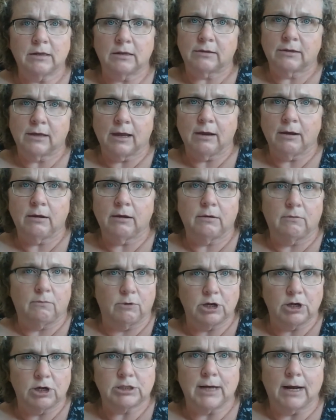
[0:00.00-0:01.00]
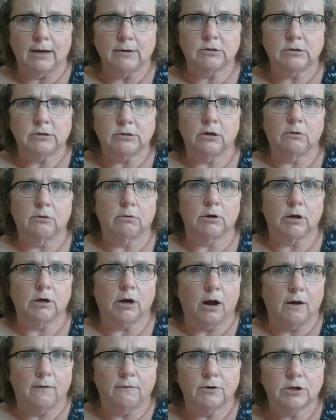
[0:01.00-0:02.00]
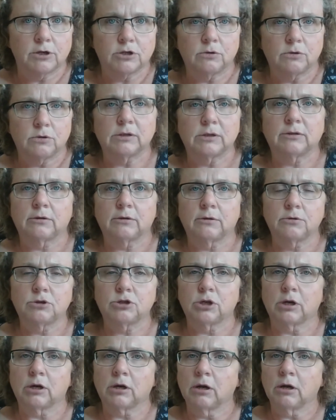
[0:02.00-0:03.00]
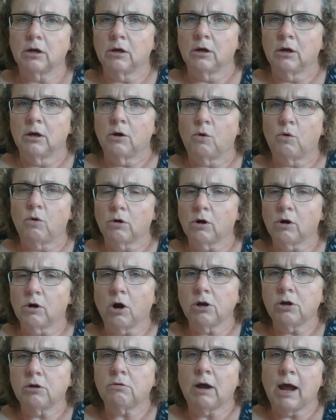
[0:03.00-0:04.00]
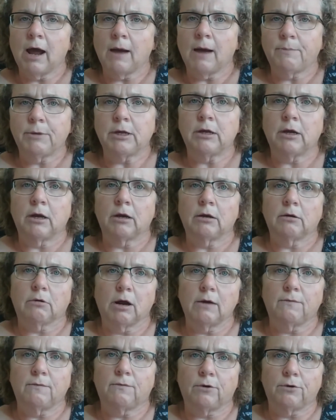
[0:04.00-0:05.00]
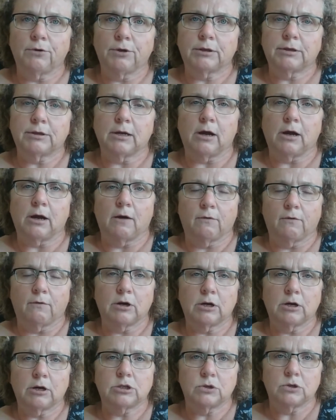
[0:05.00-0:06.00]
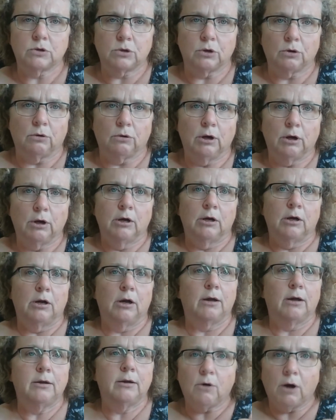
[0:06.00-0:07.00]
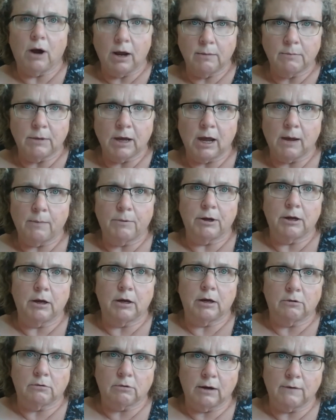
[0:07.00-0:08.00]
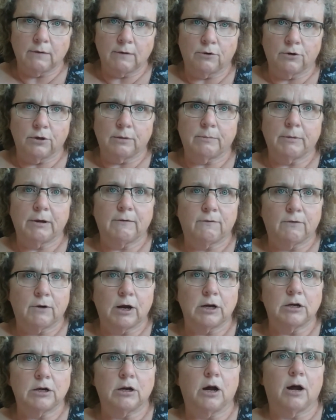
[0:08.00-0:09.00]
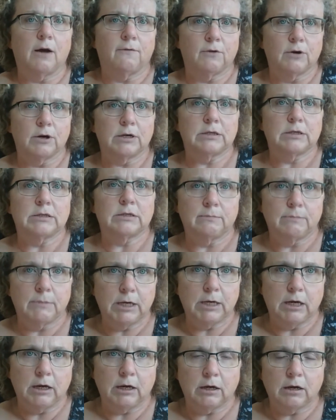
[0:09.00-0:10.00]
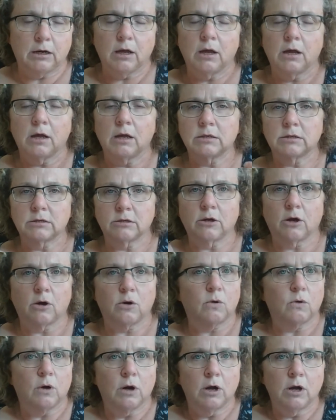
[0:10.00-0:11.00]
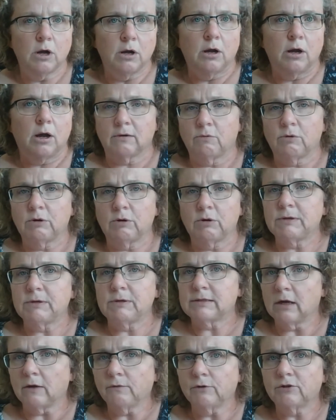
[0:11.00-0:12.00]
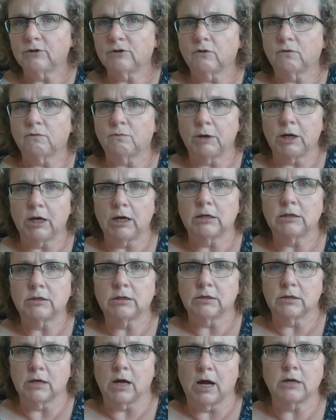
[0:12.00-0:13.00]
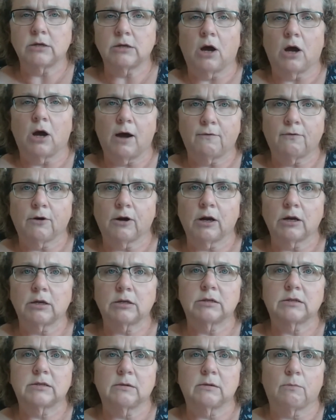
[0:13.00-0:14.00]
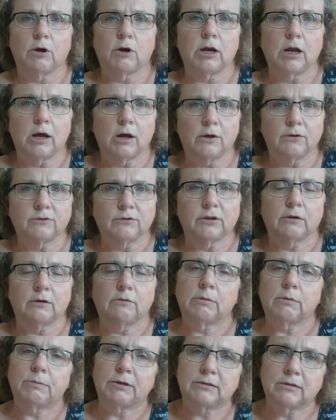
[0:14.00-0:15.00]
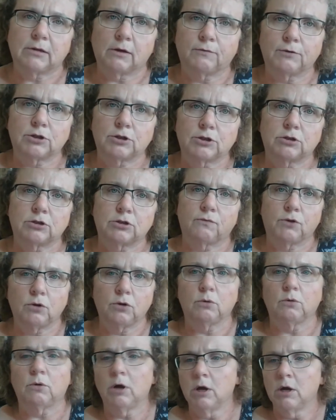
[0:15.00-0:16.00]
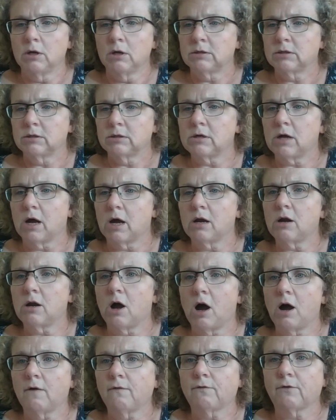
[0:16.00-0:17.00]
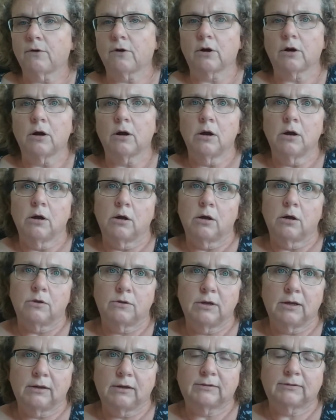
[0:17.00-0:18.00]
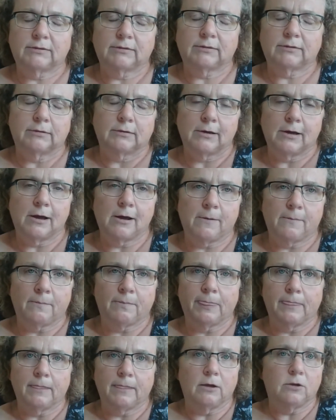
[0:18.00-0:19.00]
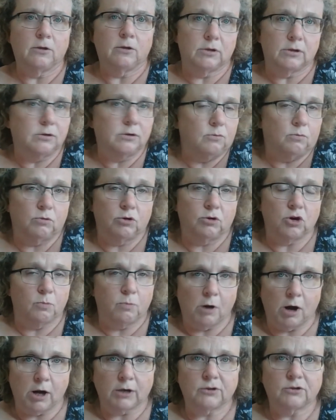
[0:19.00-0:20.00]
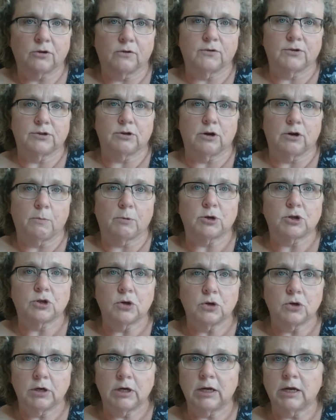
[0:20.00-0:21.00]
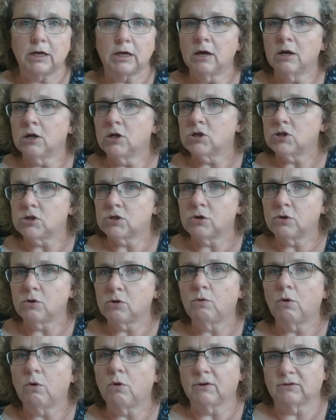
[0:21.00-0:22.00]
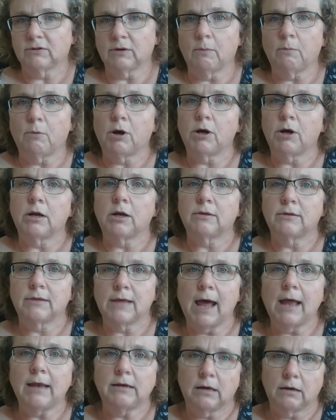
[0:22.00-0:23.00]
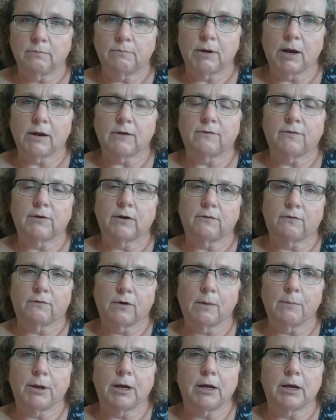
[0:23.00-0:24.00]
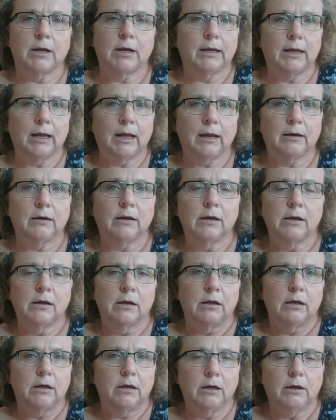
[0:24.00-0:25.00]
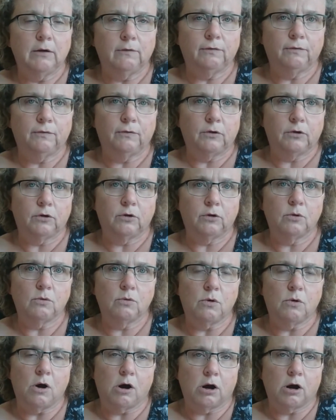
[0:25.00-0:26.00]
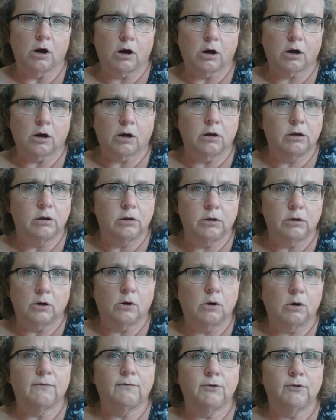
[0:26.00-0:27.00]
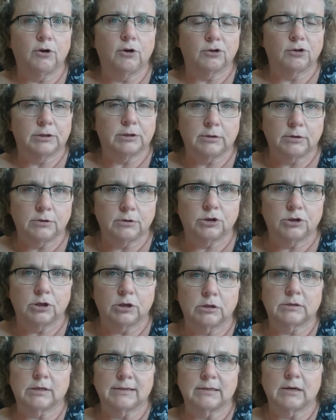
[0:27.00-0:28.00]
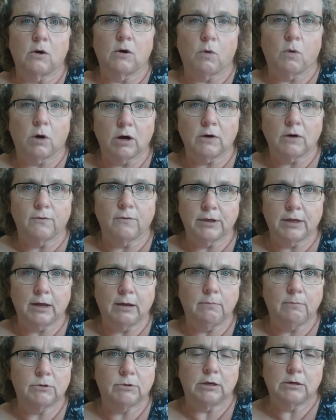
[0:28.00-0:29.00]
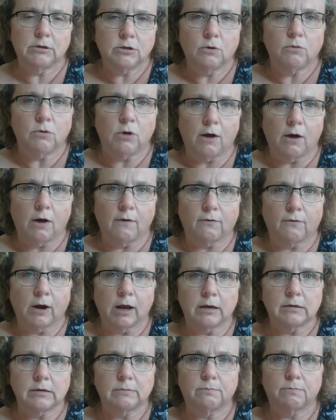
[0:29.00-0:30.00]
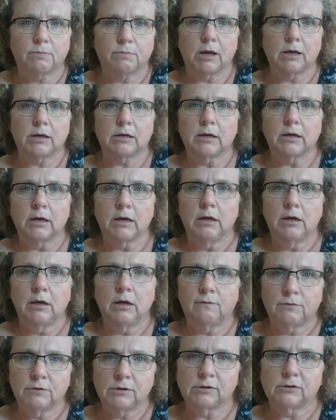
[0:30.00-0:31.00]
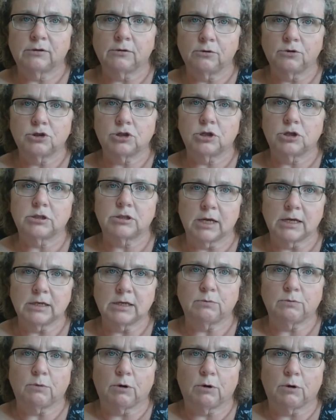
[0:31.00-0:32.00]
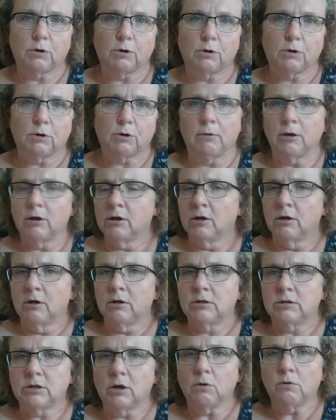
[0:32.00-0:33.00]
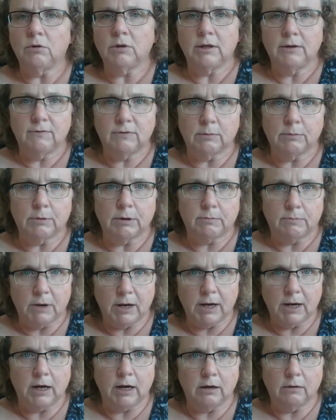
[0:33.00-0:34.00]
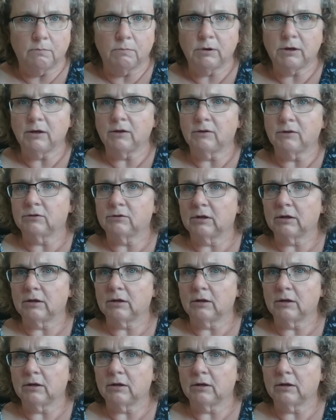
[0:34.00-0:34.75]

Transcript: that they reached out to you and offered you the solution? Or are you happy and grateful that they offered it to you? I know I'm happy and grateful that my friend offered it to me. And so it would be selfish of me to not offer it to someone else. And it would be selfish of you to not offer this, your product, service, or opportunity to someone that can benefit from it. Again, if you are, if your solution doesn't work for them, then don't offer it. But if the solution does work for them, don't leave them in pain, because